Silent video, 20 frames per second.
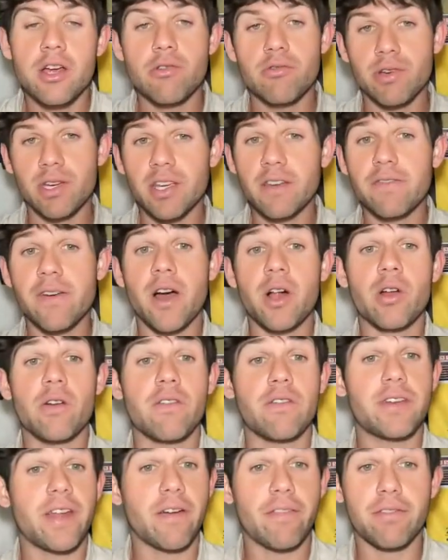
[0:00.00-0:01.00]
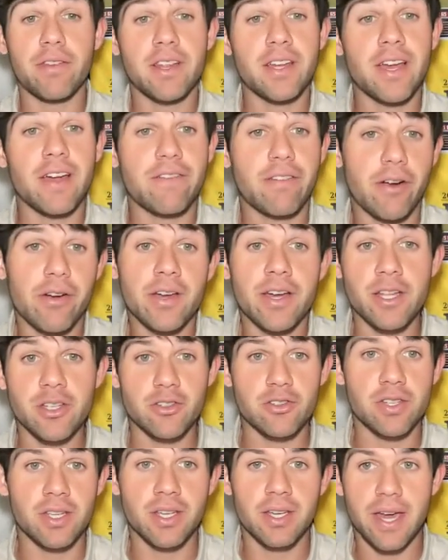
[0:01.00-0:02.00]
Ricky Fowler, definitely a very
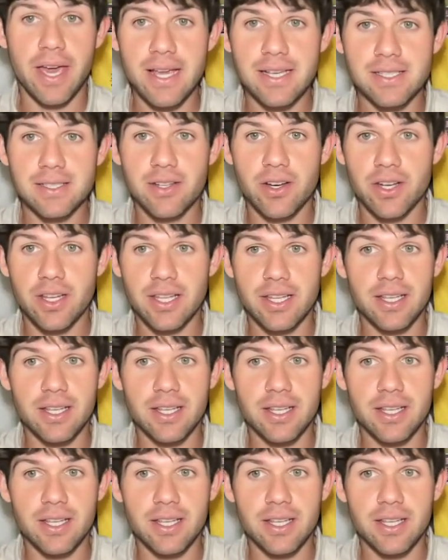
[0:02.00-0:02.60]
interesting case study.